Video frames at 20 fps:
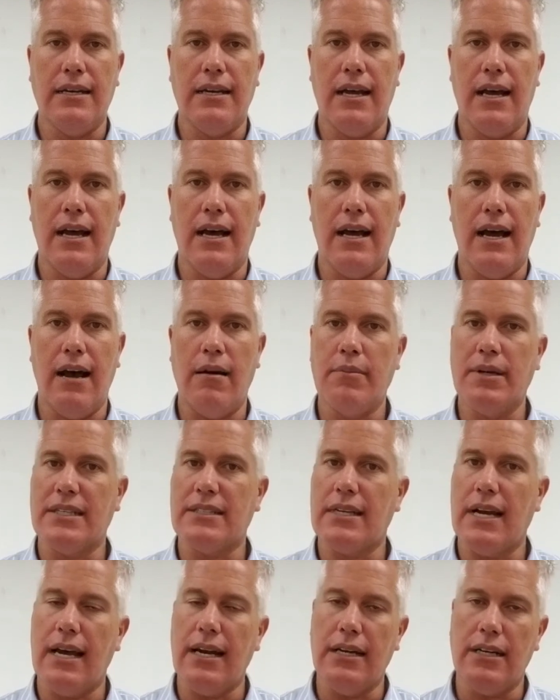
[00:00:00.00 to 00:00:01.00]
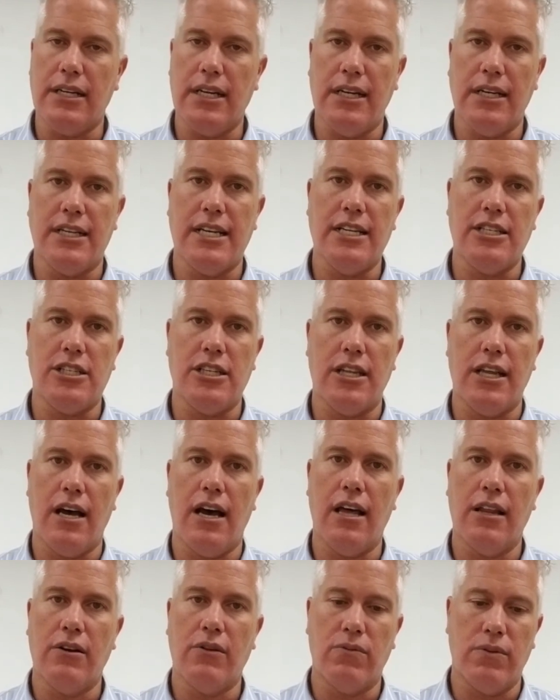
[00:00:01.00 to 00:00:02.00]
I'm excited to teach you the
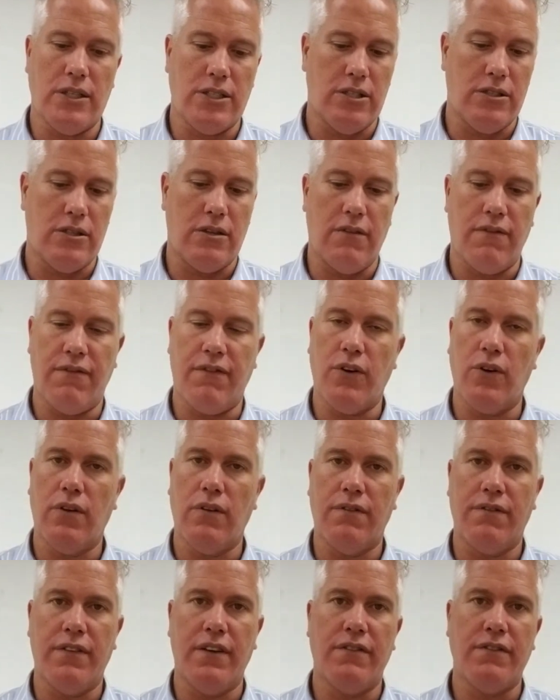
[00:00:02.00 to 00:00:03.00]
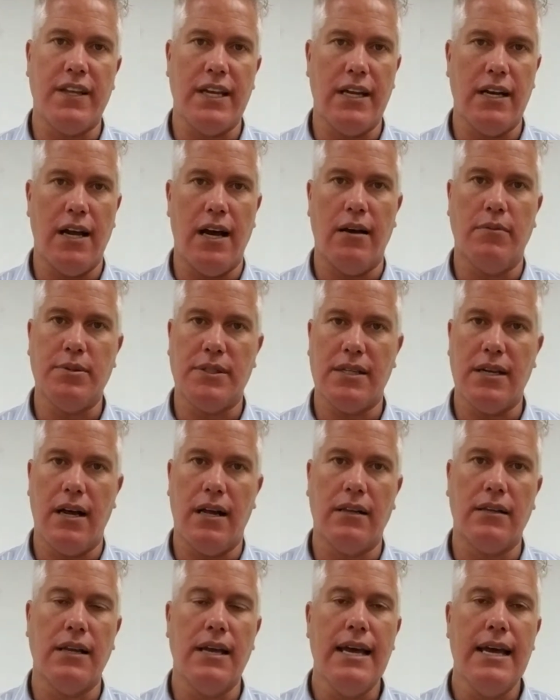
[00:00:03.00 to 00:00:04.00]
other, which is the full 50 and
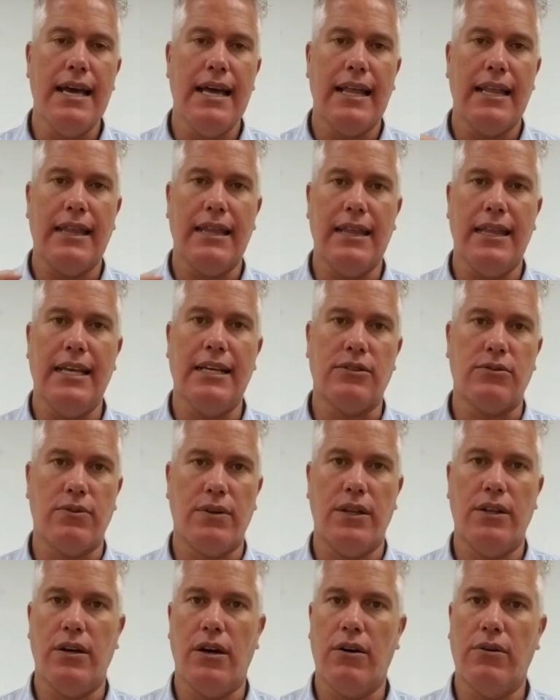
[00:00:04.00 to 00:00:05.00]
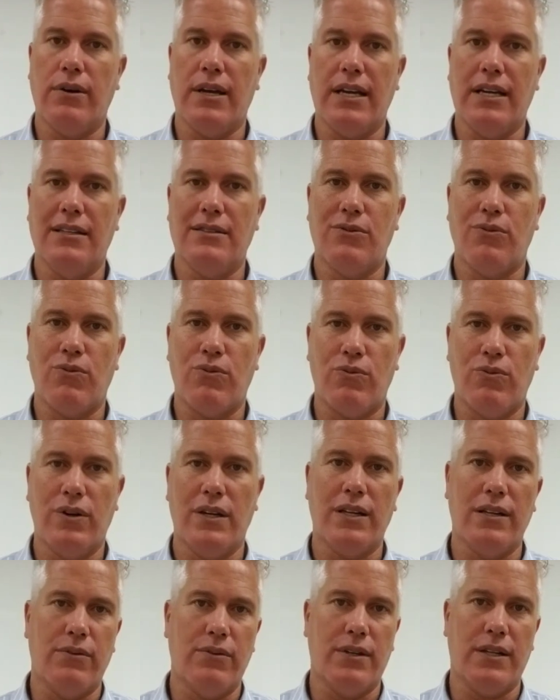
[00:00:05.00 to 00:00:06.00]
upsell. This one, though, is
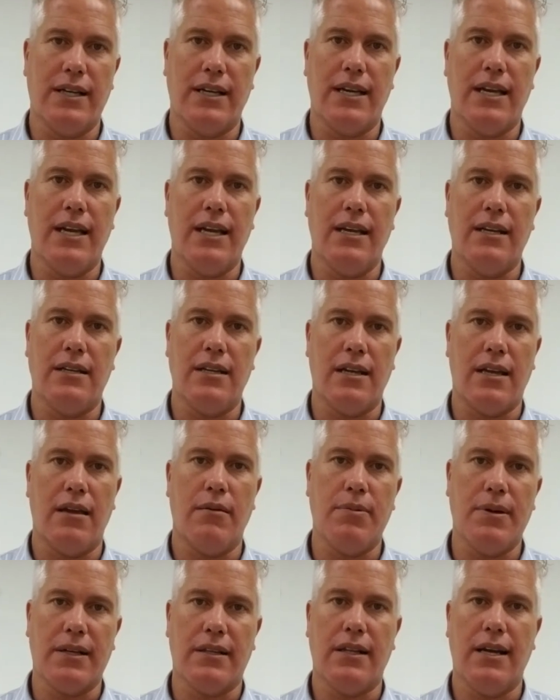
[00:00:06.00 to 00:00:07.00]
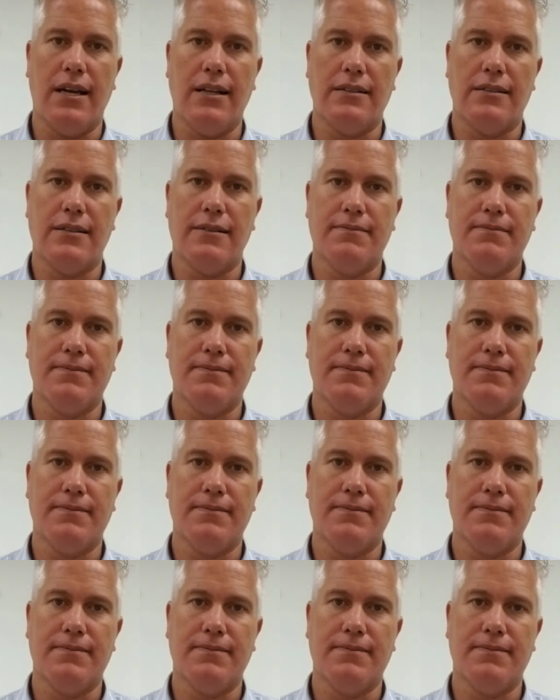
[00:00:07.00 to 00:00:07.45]
really, really key to keeping clients.